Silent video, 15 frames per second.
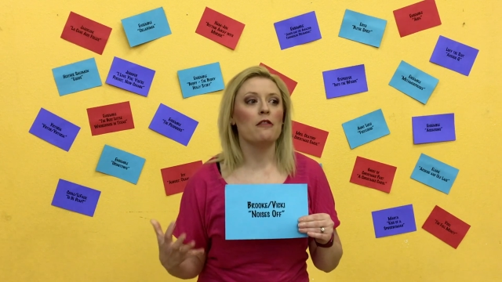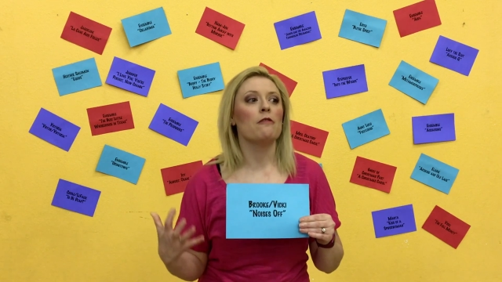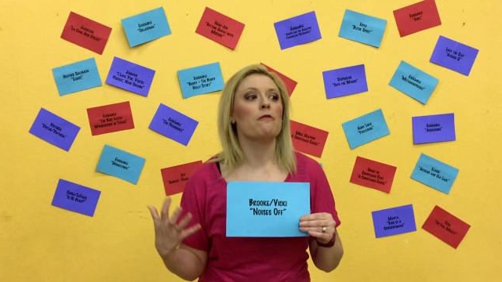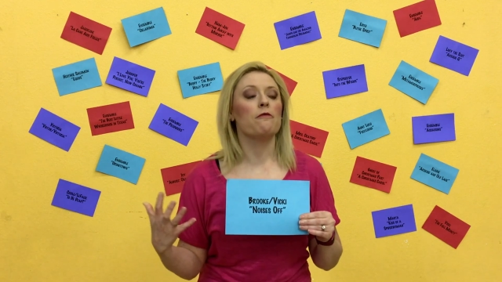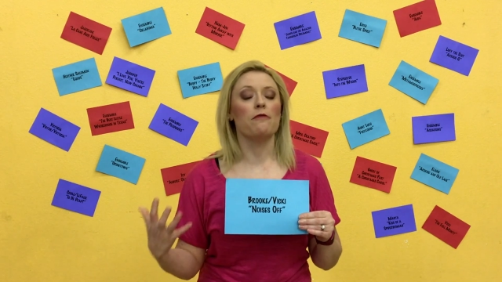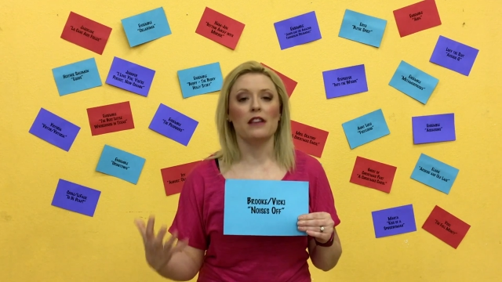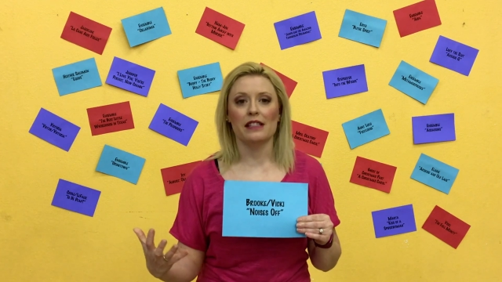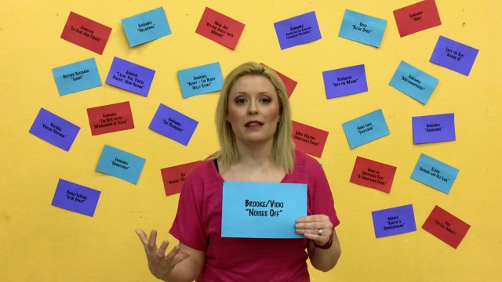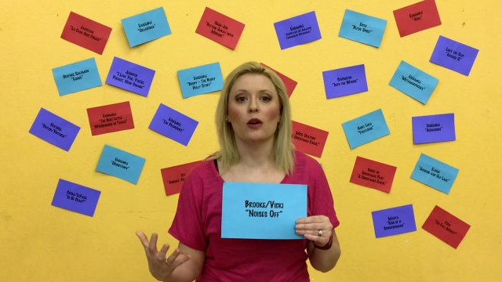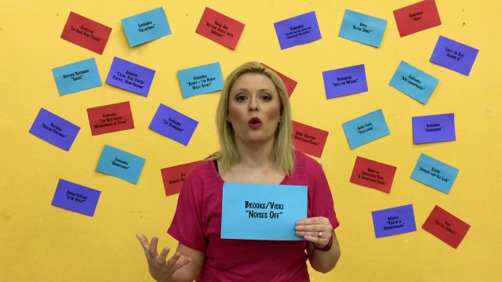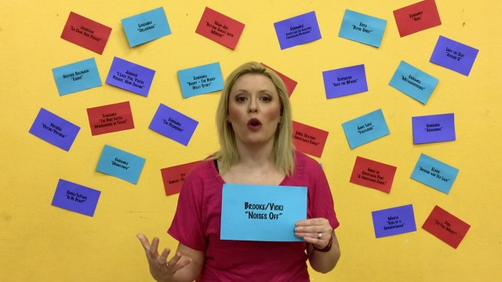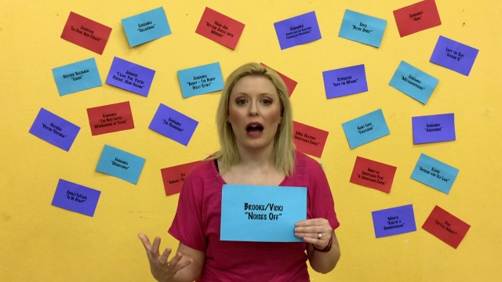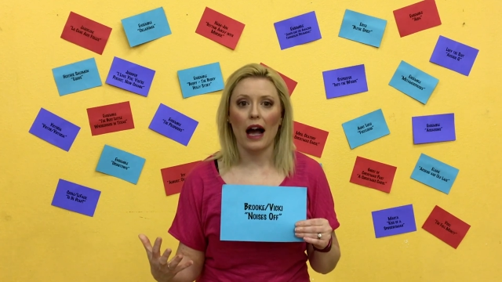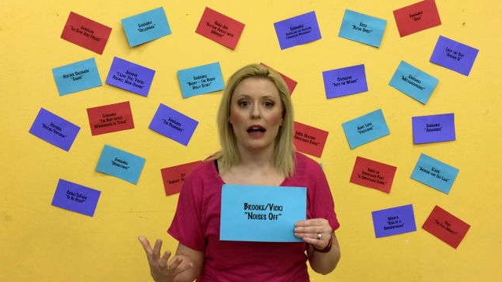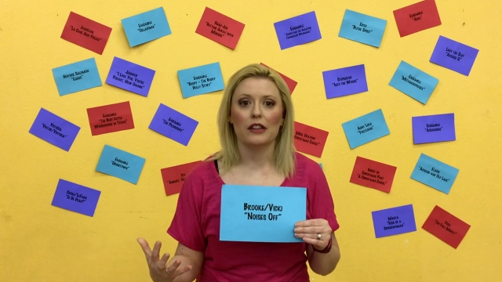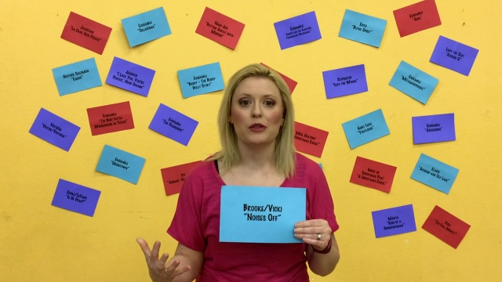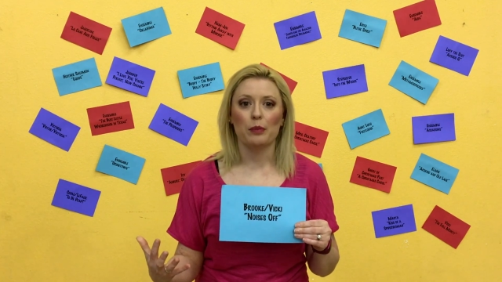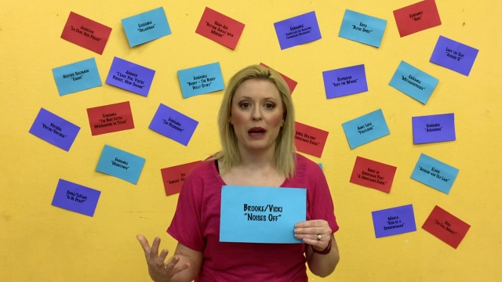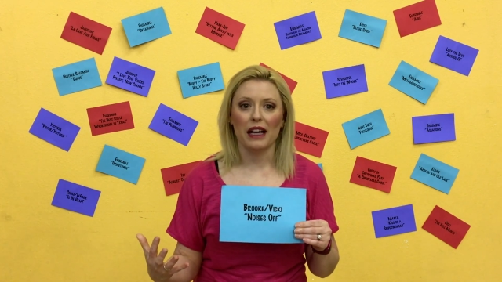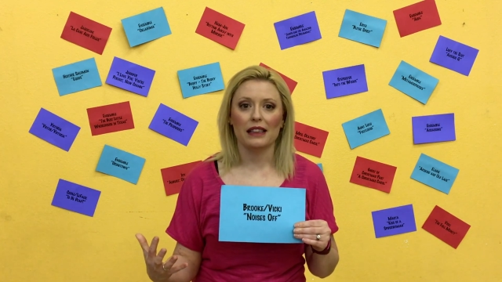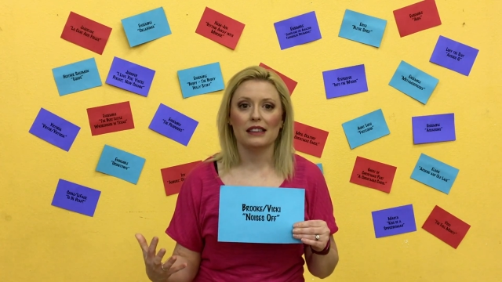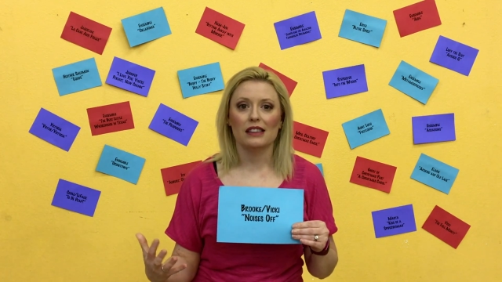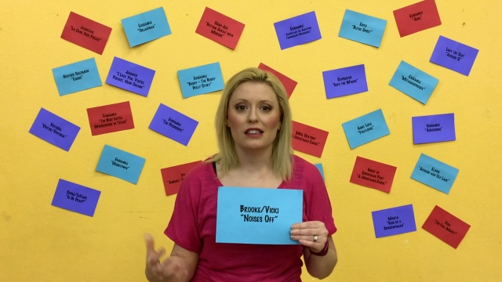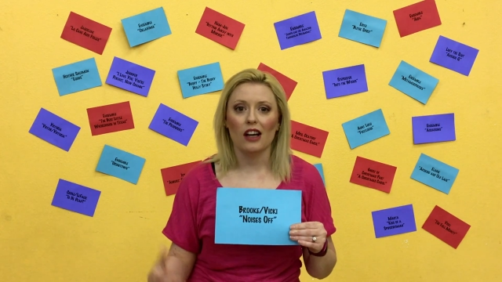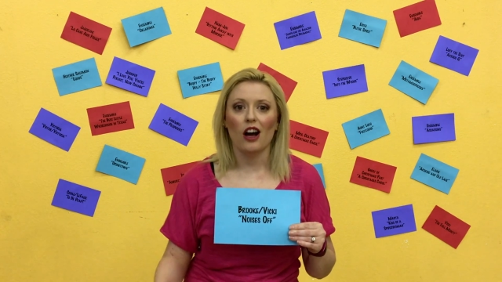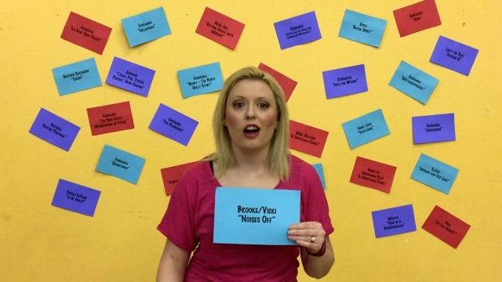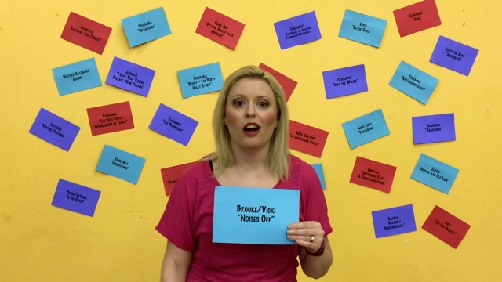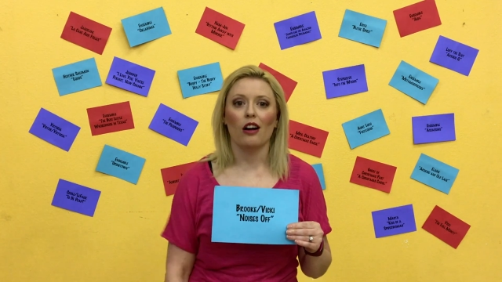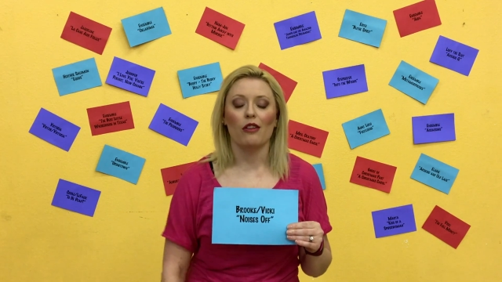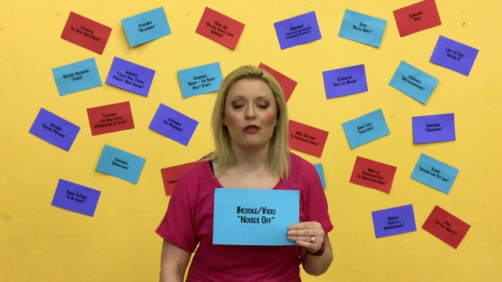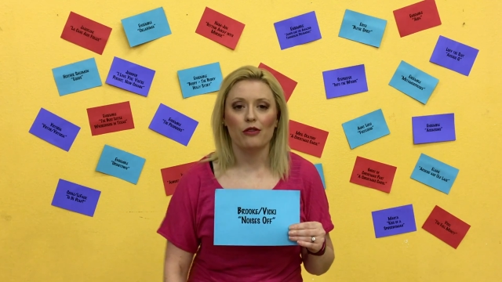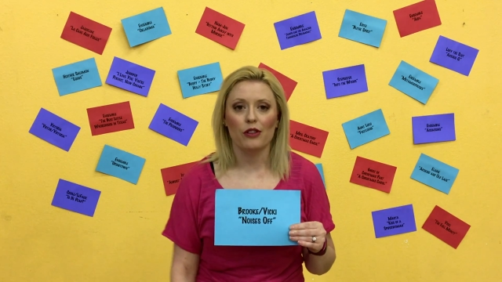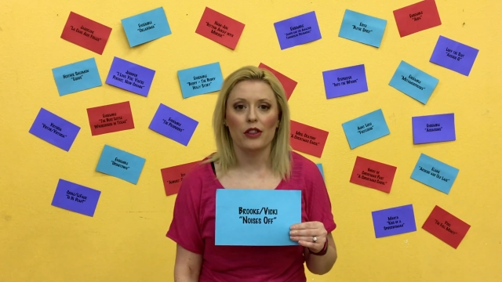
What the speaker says: physical aspects of